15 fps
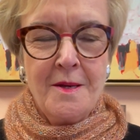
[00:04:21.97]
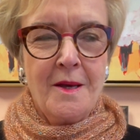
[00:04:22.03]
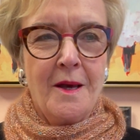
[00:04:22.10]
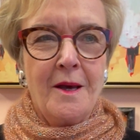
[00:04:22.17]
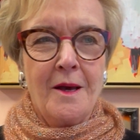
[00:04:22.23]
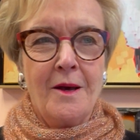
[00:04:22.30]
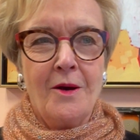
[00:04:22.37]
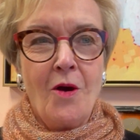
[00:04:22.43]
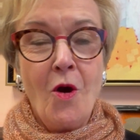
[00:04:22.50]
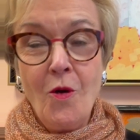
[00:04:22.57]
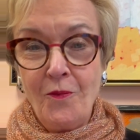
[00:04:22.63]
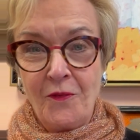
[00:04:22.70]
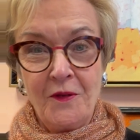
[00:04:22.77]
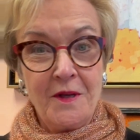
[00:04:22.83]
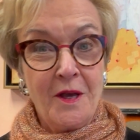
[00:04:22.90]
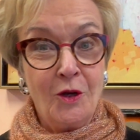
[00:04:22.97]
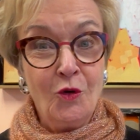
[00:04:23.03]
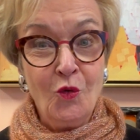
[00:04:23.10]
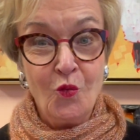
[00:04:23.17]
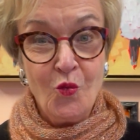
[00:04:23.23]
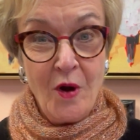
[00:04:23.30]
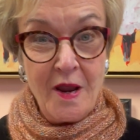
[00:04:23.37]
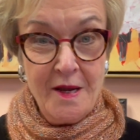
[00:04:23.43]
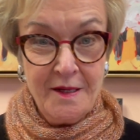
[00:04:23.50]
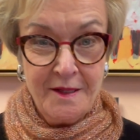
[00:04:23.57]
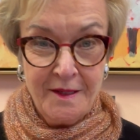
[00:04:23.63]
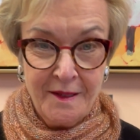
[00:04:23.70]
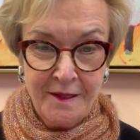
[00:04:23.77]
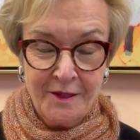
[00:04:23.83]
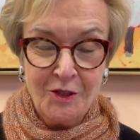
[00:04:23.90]
hopefully a
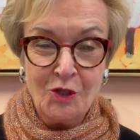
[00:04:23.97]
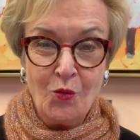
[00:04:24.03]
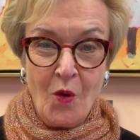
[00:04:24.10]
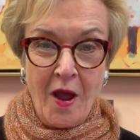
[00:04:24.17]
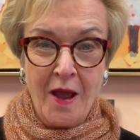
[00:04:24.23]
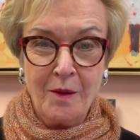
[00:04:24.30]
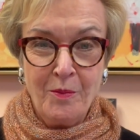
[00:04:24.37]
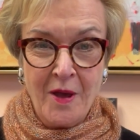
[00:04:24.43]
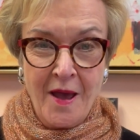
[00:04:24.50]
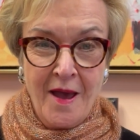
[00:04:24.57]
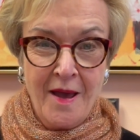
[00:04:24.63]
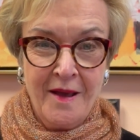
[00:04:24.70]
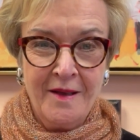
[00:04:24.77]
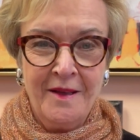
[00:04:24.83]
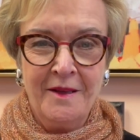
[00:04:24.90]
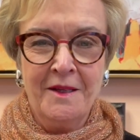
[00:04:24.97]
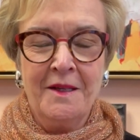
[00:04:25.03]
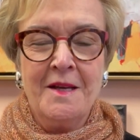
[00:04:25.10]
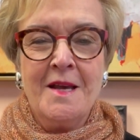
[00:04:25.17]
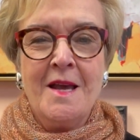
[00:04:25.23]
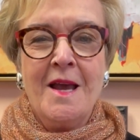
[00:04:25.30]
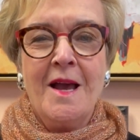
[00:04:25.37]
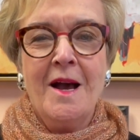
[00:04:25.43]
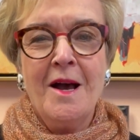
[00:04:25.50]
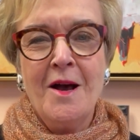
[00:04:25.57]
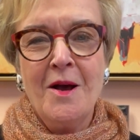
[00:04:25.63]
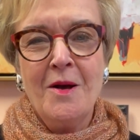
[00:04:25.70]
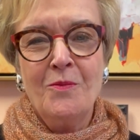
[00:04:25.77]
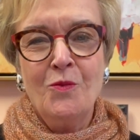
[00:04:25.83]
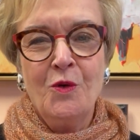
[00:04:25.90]
great swag bag,
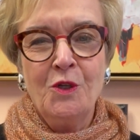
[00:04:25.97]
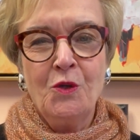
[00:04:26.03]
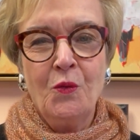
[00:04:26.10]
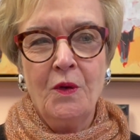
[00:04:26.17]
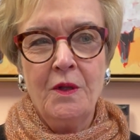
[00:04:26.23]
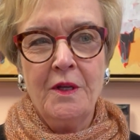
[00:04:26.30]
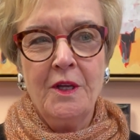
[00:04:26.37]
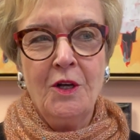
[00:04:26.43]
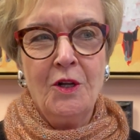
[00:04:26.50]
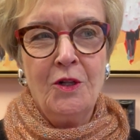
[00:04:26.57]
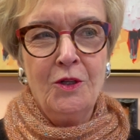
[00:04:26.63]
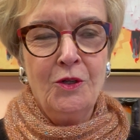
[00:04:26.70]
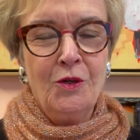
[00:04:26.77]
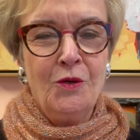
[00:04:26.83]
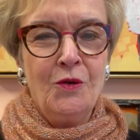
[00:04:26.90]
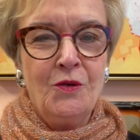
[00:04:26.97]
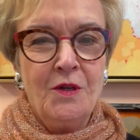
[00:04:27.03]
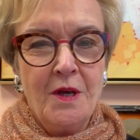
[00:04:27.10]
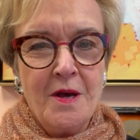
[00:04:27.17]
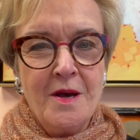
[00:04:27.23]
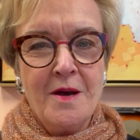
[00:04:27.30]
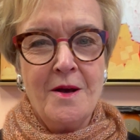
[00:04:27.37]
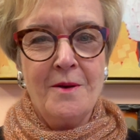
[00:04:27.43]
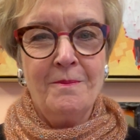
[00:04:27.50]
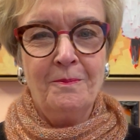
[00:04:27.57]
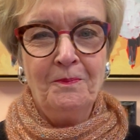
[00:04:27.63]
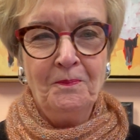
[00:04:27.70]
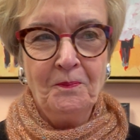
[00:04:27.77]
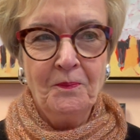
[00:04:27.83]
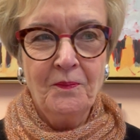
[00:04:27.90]
which will include
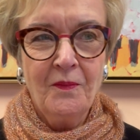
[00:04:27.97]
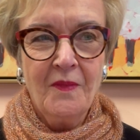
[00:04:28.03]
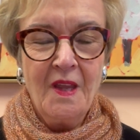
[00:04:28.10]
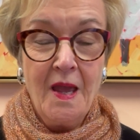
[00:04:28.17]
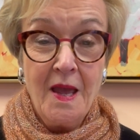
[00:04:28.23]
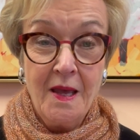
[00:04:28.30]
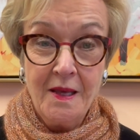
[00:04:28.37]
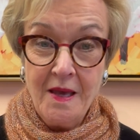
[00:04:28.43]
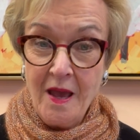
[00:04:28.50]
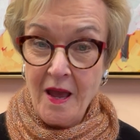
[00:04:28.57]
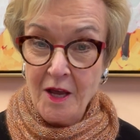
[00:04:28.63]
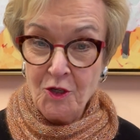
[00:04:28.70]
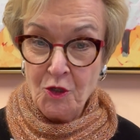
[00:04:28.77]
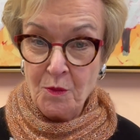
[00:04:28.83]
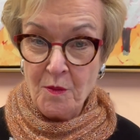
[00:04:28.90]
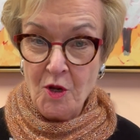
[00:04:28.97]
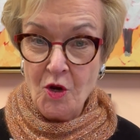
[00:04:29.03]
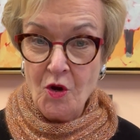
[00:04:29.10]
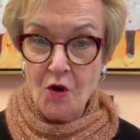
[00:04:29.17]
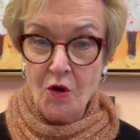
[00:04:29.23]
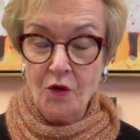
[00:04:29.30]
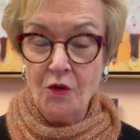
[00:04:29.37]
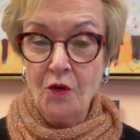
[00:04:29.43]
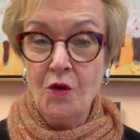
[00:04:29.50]
a cashmere